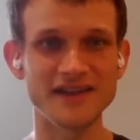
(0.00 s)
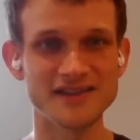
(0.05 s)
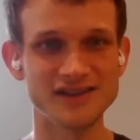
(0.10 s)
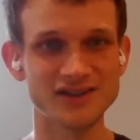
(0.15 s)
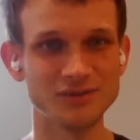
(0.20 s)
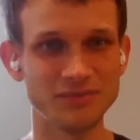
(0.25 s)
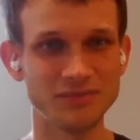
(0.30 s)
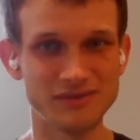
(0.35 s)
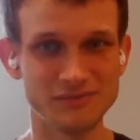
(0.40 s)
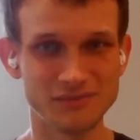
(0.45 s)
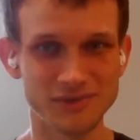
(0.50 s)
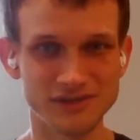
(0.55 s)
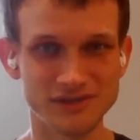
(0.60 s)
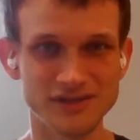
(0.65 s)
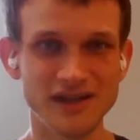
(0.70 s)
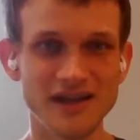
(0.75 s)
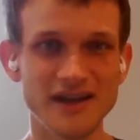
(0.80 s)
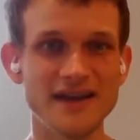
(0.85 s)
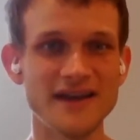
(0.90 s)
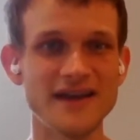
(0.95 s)
tell
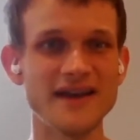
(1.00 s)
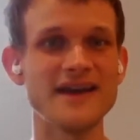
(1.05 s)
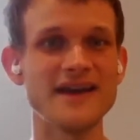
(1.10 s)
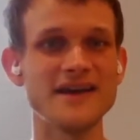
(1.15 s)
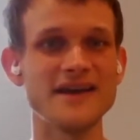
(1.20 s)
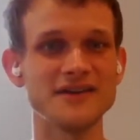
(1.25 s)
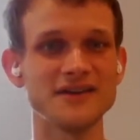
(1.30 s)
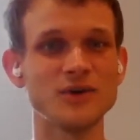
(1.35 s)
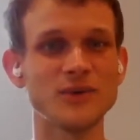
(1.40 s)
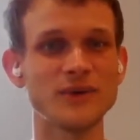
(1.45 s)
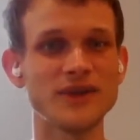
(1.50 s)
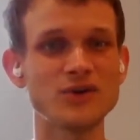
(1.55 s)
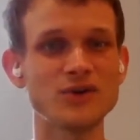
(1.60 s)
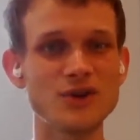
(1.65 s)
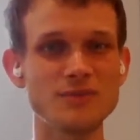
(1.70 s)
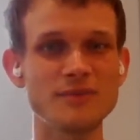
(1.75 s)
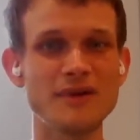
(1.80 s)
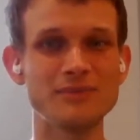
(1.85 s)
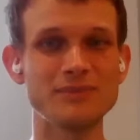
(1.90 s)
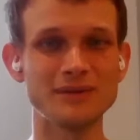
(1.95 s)
people, hey,
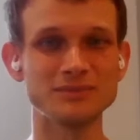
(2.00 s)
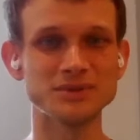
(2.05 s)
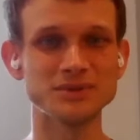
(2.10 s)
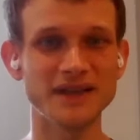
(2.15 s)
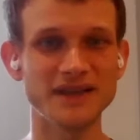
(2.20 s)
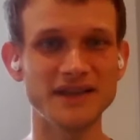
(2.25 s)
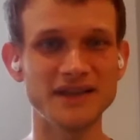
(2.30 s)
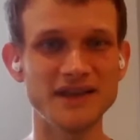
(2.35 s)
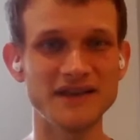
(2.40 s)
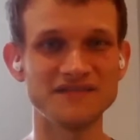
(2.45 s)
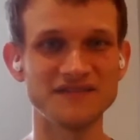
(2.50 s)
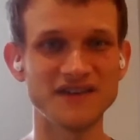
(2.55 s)
here's my public key.